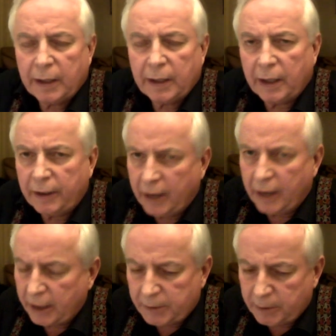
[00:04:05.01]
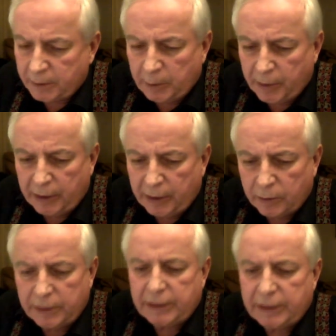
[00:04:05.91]
And their arguments can be pretty
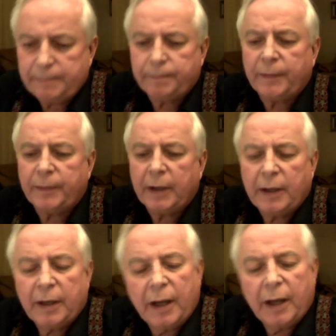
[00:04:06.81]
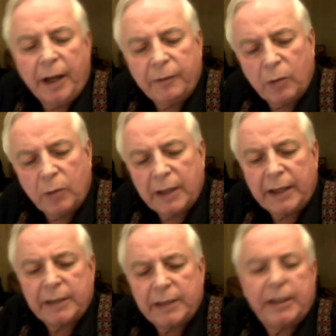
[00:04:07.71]
noisy, and if one
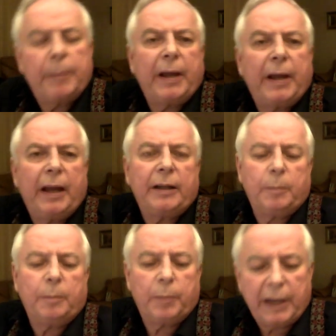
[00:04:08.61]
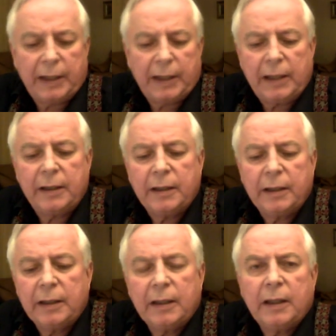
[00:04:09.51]
gets the upper hand completely,
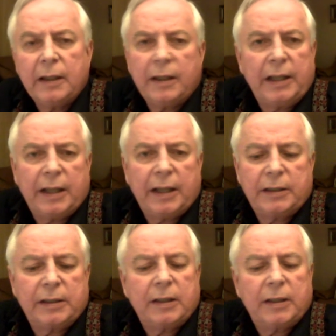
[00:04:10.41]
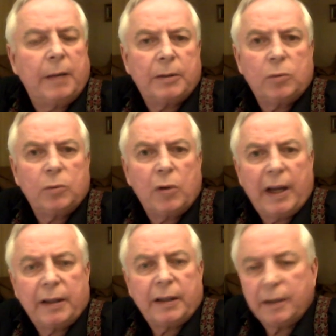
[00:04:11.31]
the other's just liable to walk
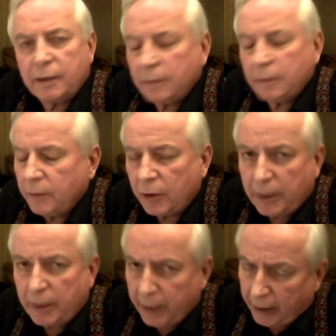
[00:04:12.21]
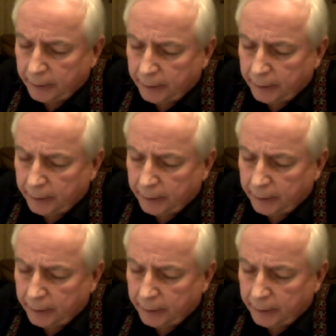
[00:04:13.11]
out and not come back.